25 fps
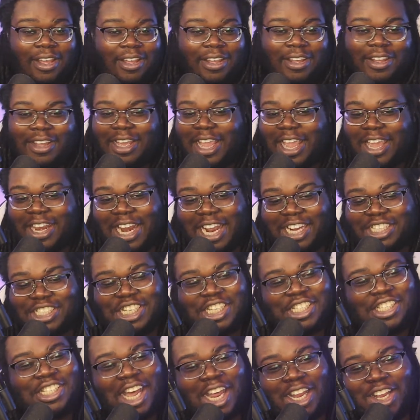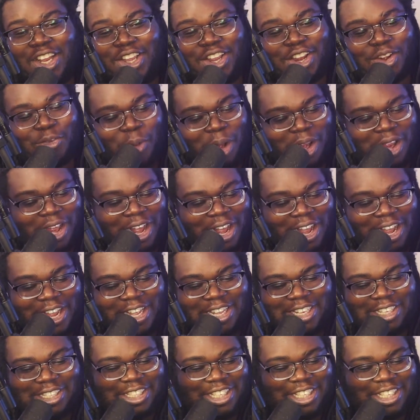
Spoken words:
and that shit's not looking right. All right,